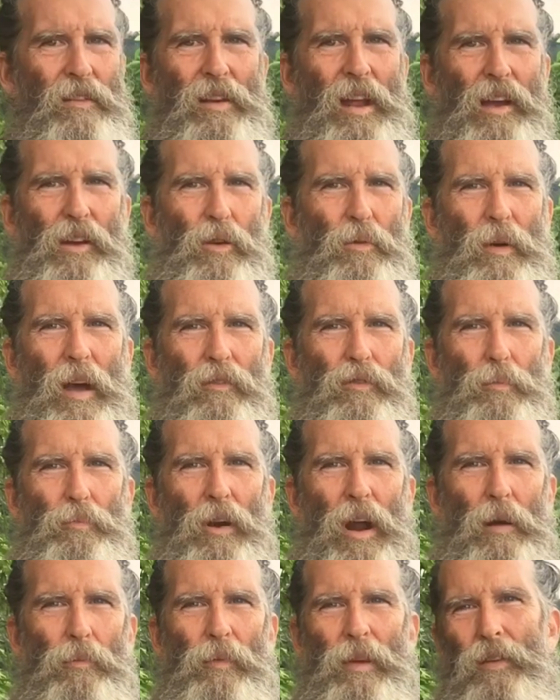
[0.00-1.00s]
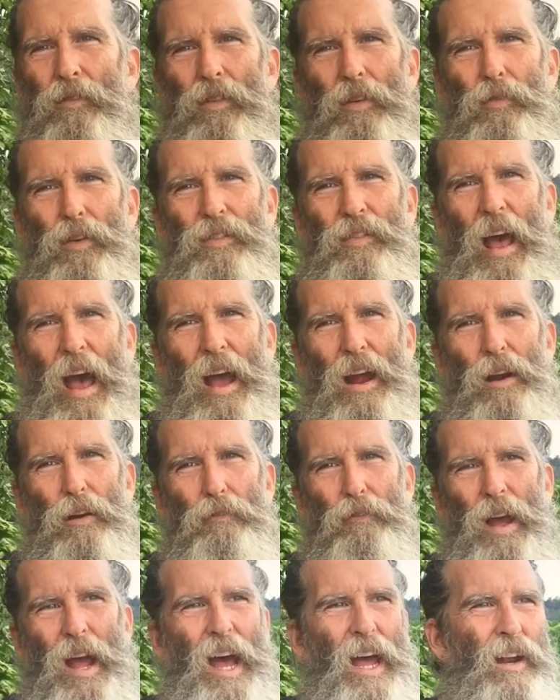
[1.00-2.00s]
not gonna have a problem even if it's higher
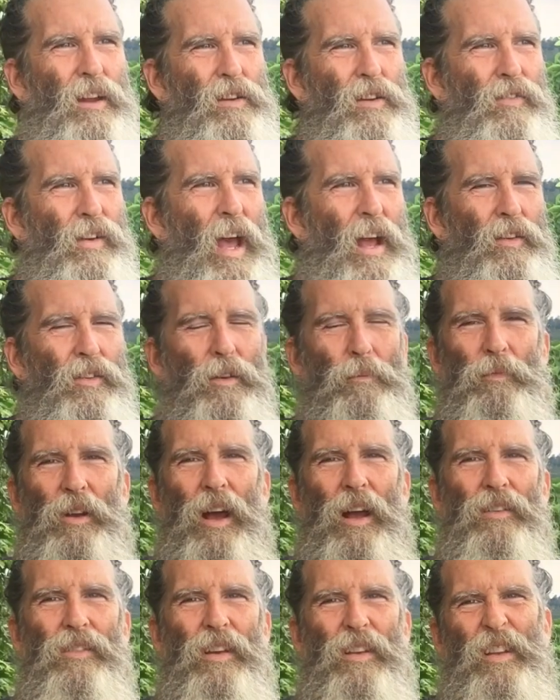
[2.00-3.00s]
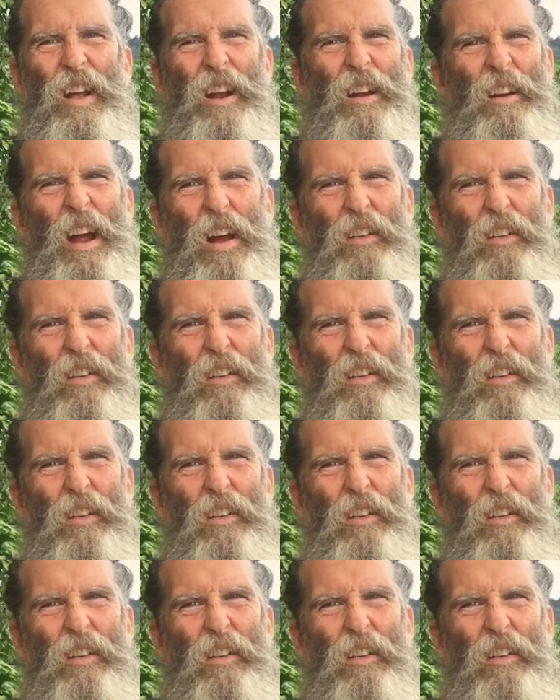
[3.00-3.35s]
fat and you've got some nuts in there.